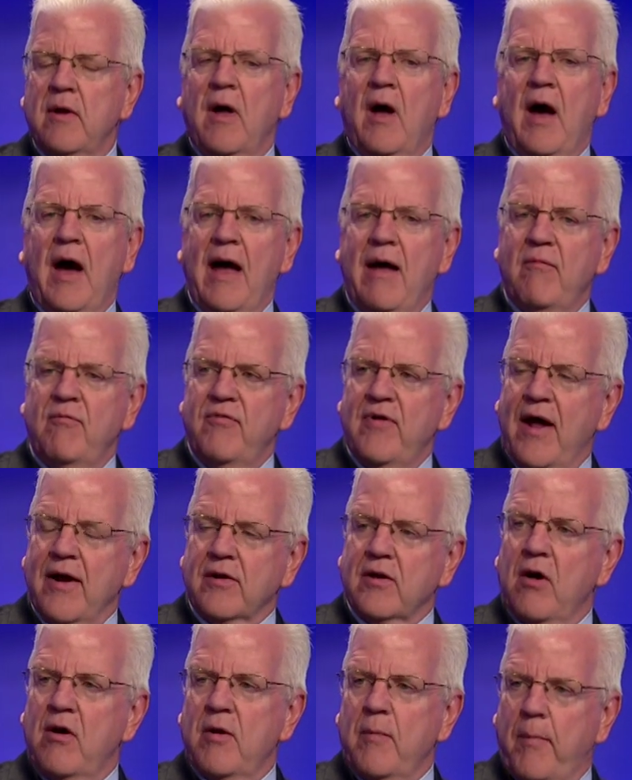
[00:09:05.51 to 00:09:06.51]
I have not
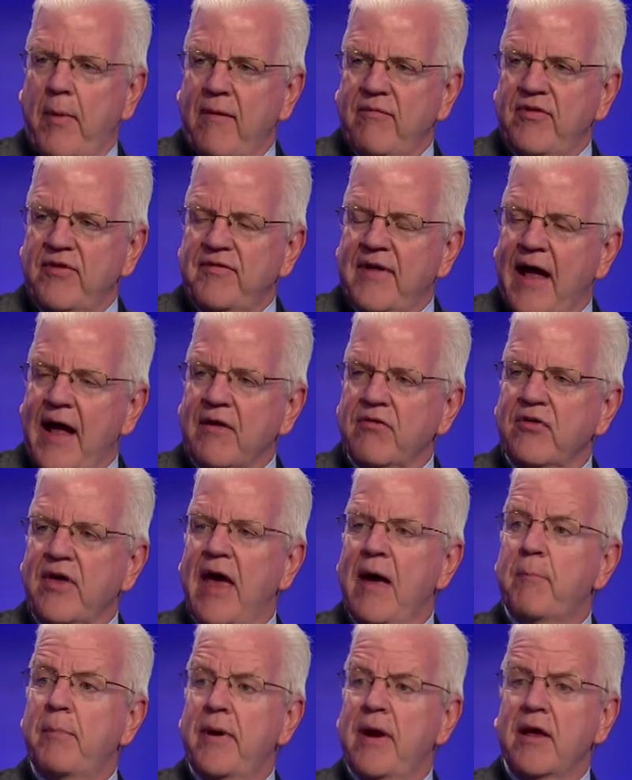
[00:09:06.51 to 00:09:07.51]
gone above the tax
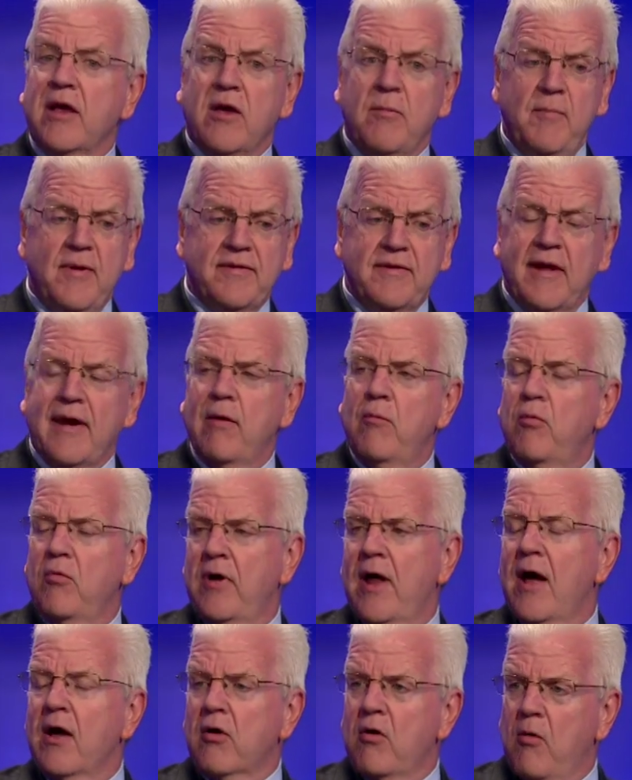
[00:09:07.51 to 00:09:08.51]
cap, and I commit that I will
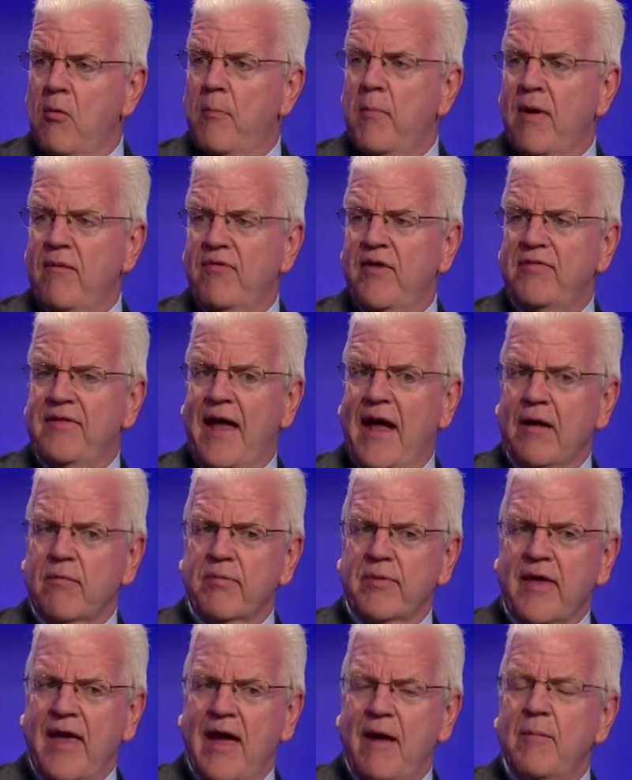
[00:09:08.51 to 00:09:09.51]
not go above the
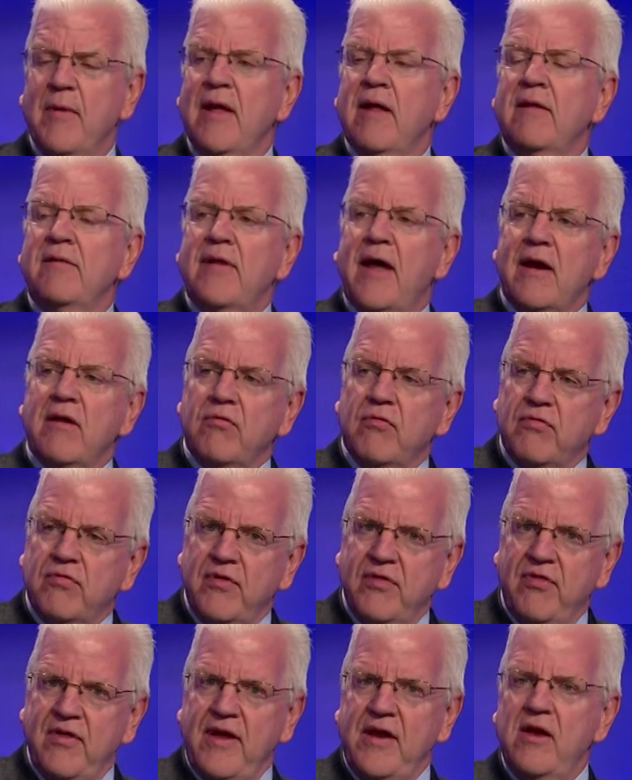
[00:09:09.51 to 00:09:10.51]
tax cap. That is
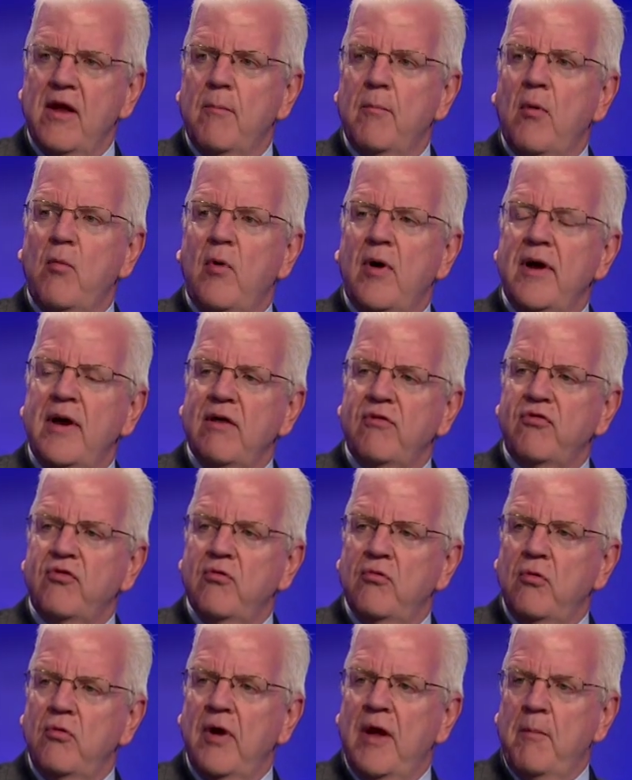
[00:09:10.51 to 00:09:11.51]
the number one
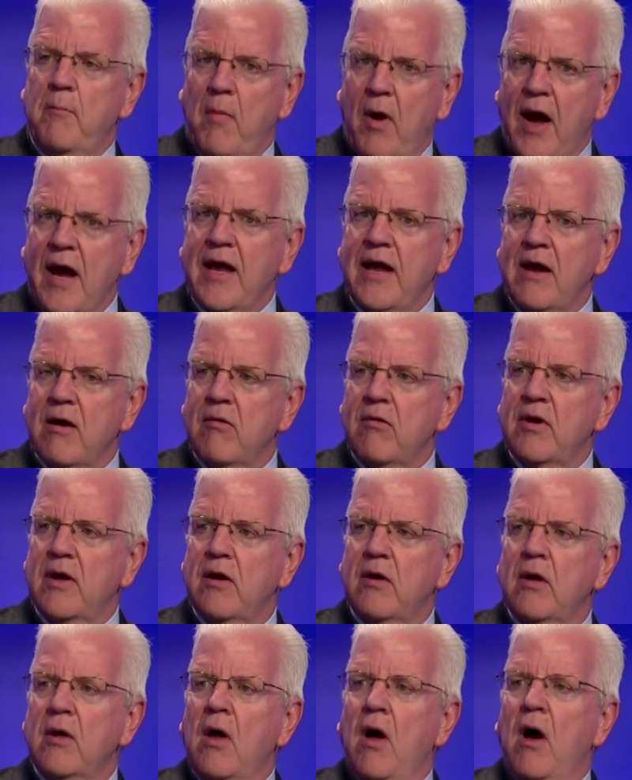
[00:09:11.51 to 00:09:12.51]
issue in my
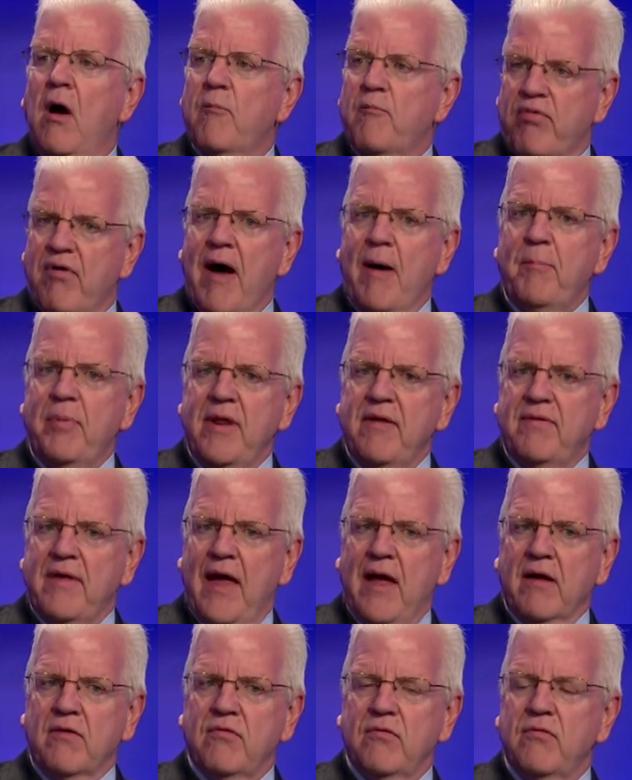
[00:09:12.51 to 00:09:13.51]
area of property
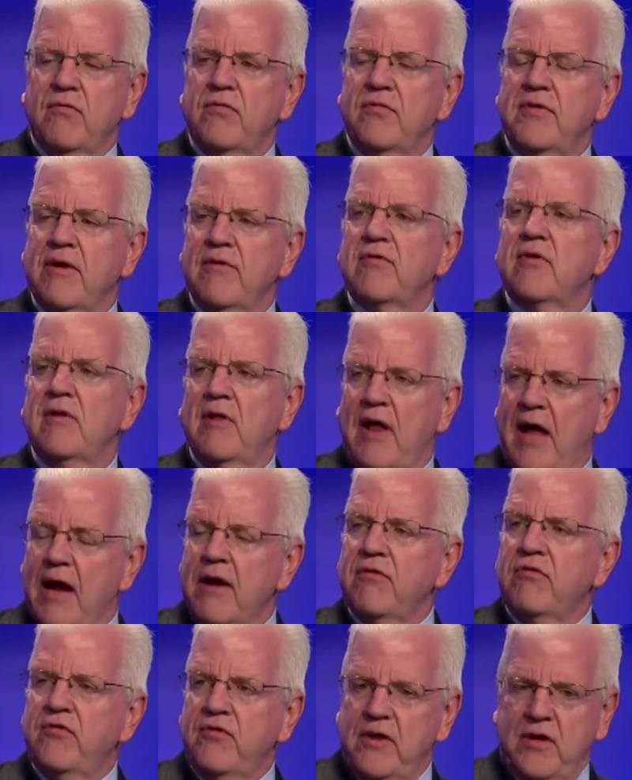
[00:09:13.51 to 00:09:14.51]
taxes. There's a lot
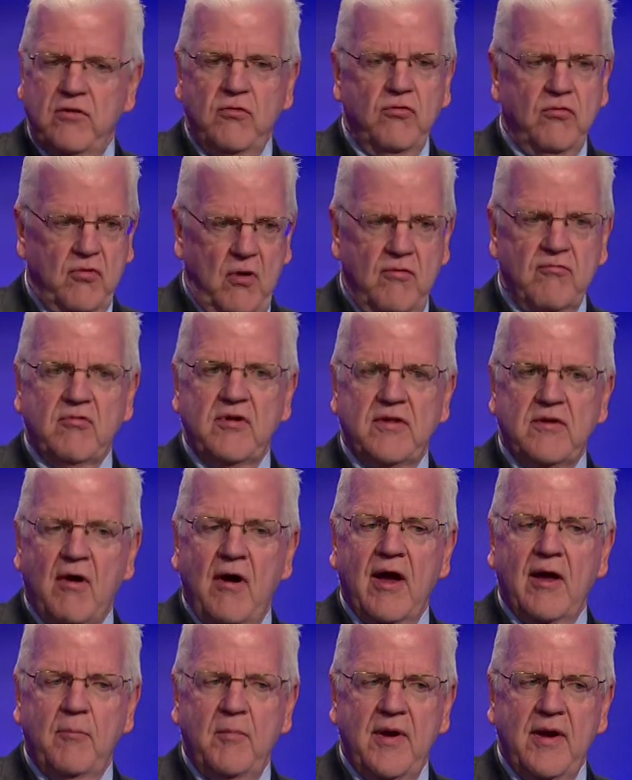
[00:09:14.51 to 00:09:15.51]
of seniors on
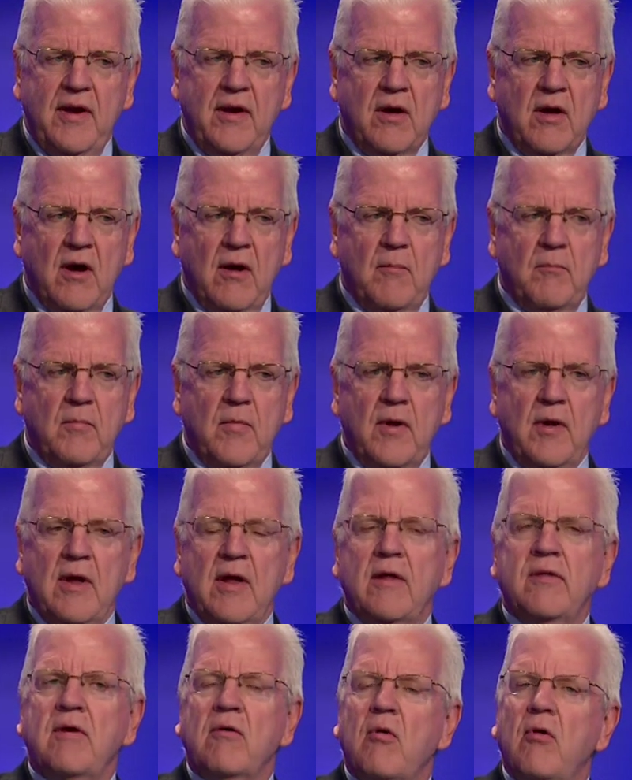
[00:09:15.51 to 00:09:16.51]
retirement income.
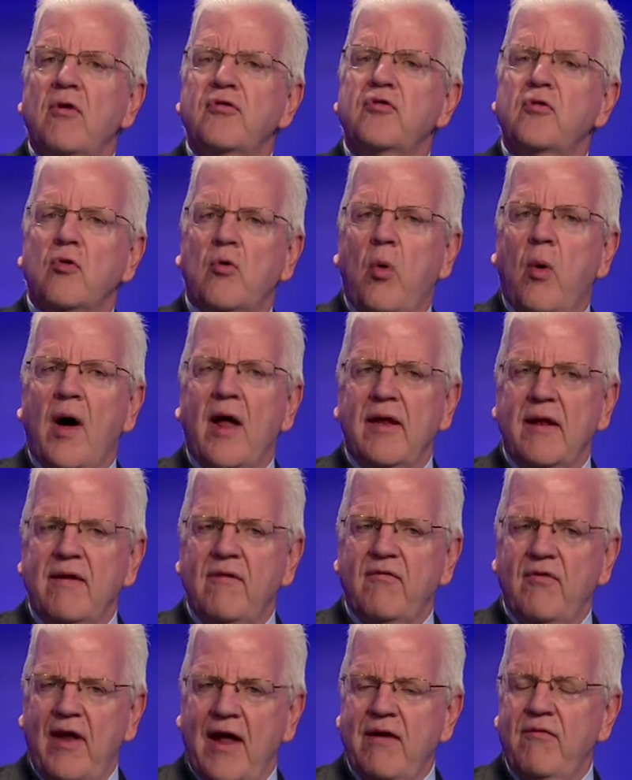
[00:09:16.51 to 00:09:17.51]
There are also quality
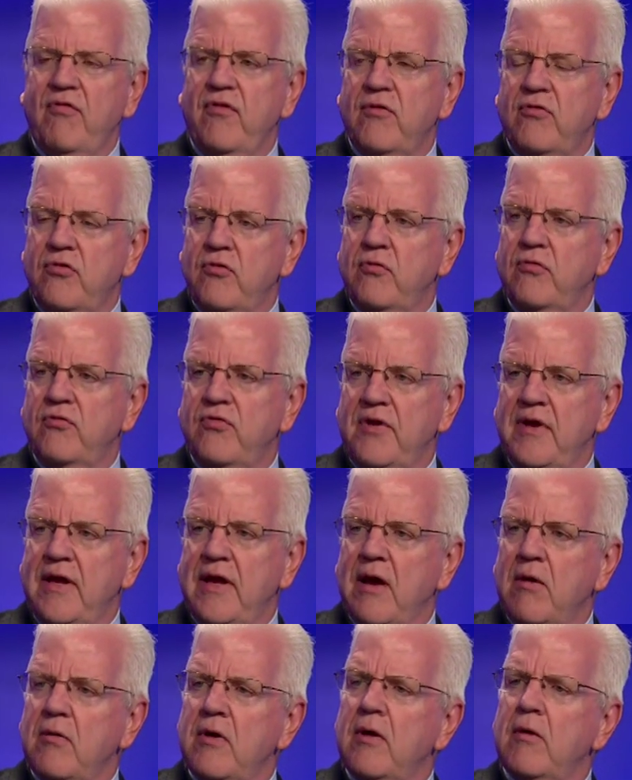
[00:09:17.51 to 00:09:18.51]
of life issues in the
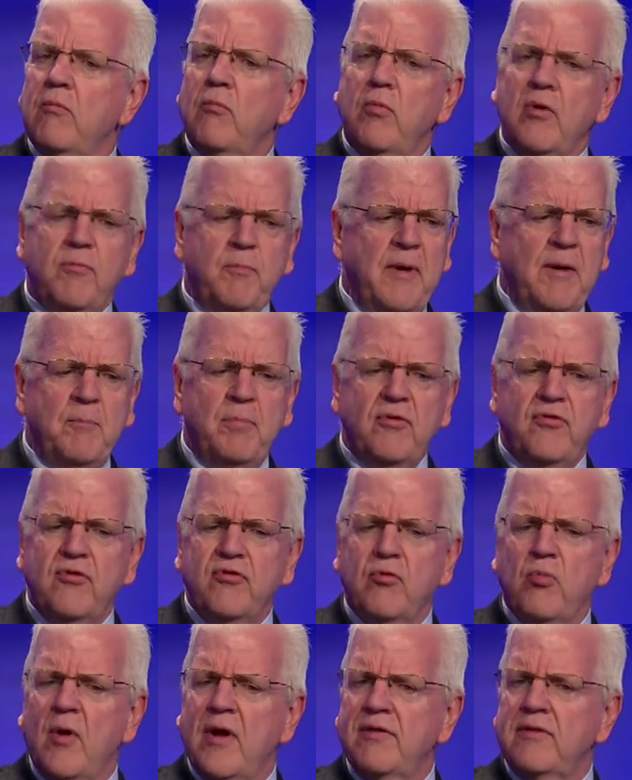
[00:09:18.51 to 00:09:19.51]
area, where people
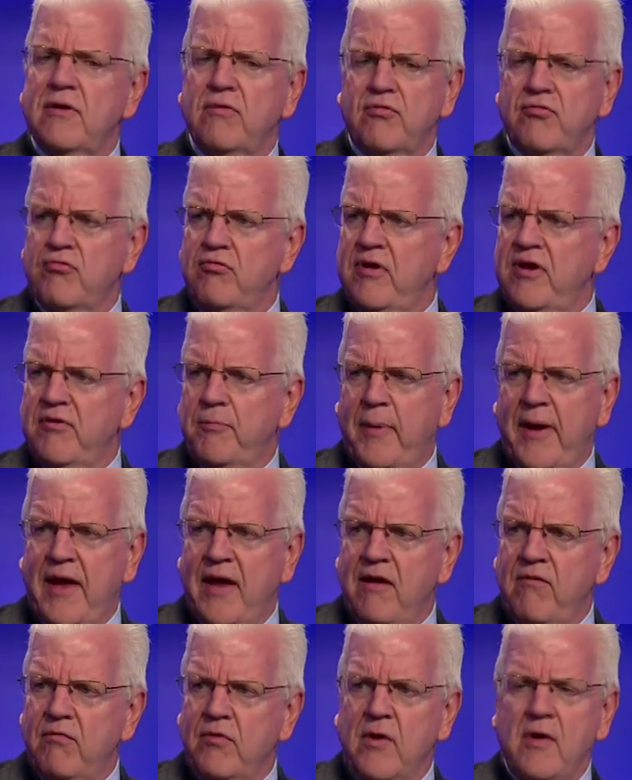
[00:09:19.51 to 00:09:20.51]
just want their streets
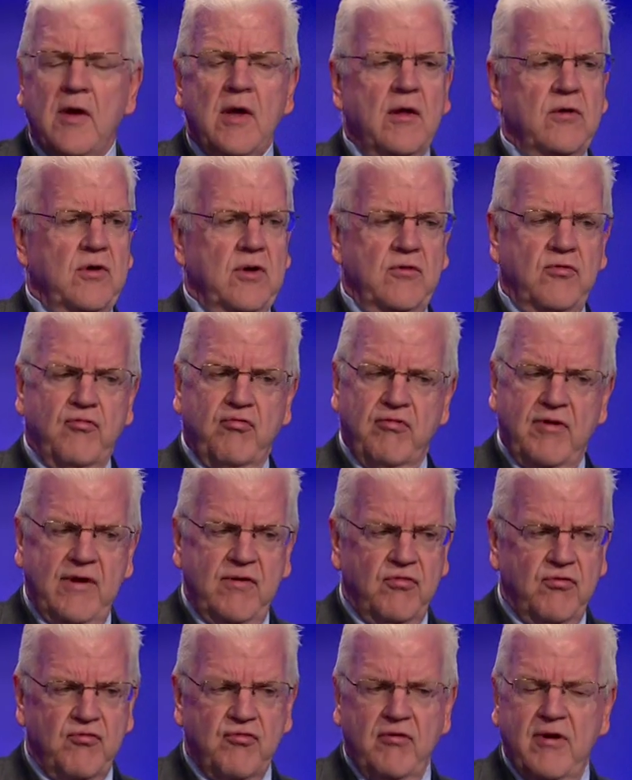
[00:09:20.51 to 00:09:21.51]
paved, their
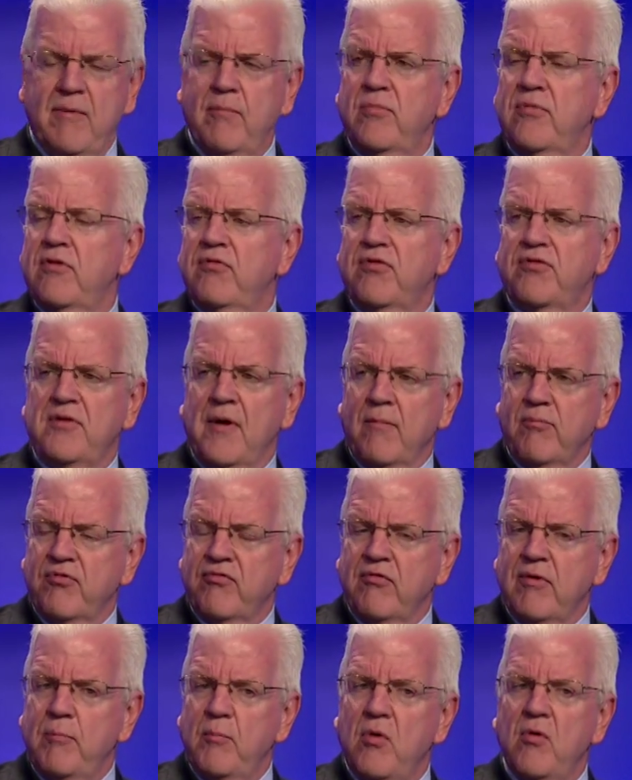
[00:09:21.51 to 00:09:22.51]
trees trimmed, the stumps
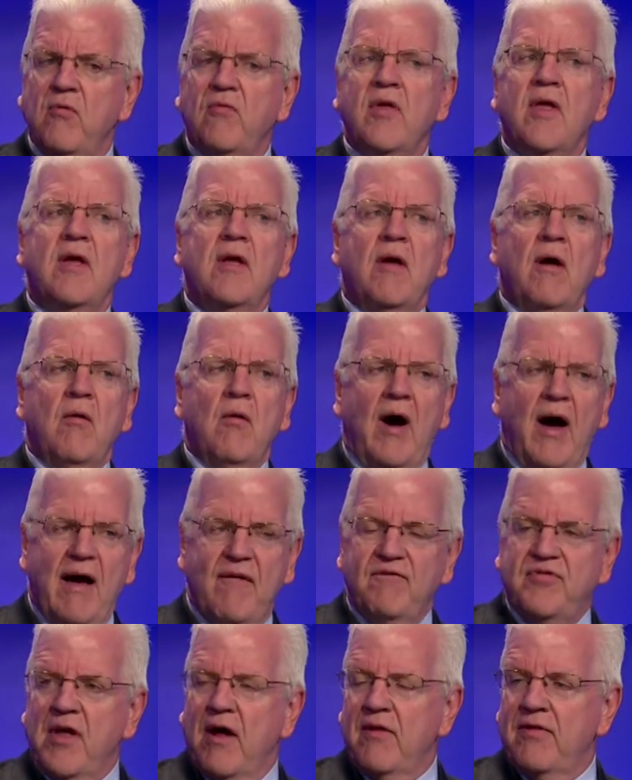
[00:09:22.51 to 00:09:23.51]
removed.
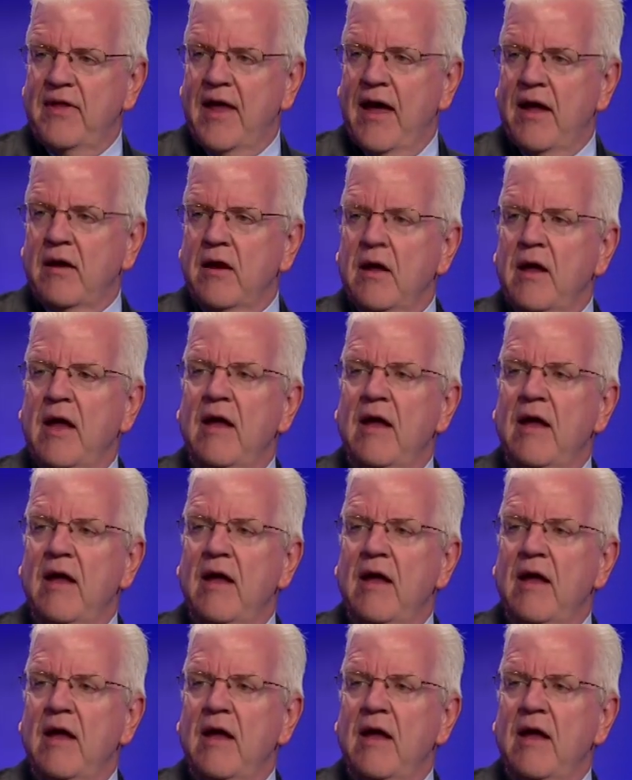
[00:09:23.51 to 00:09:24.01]
I've done that.